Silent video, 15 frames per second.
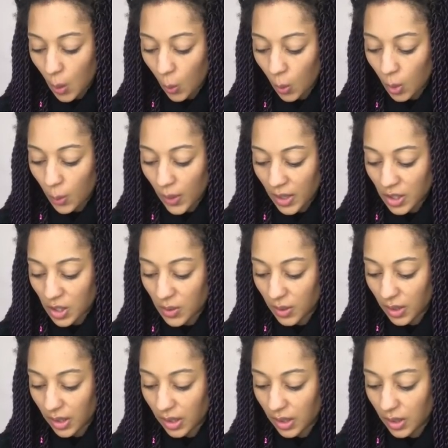wool blends
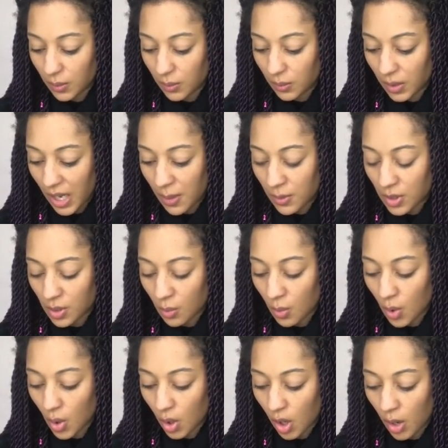came into
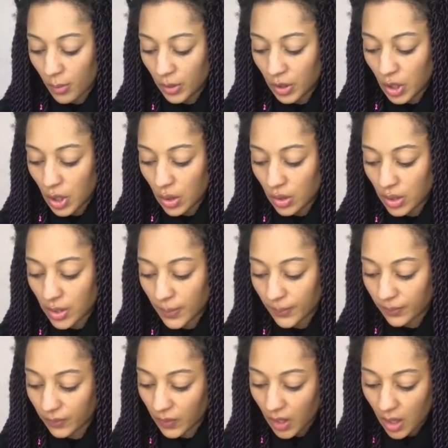more common use.
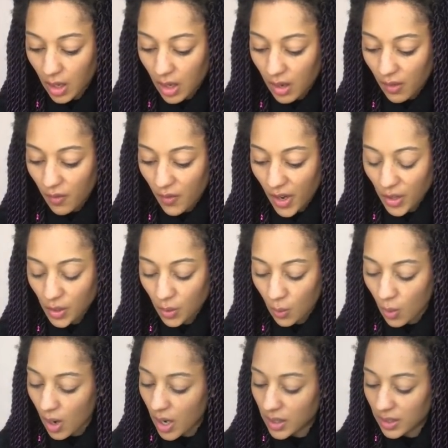
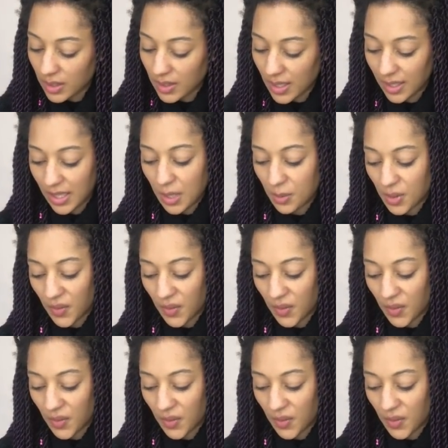Fashion-wise, the decade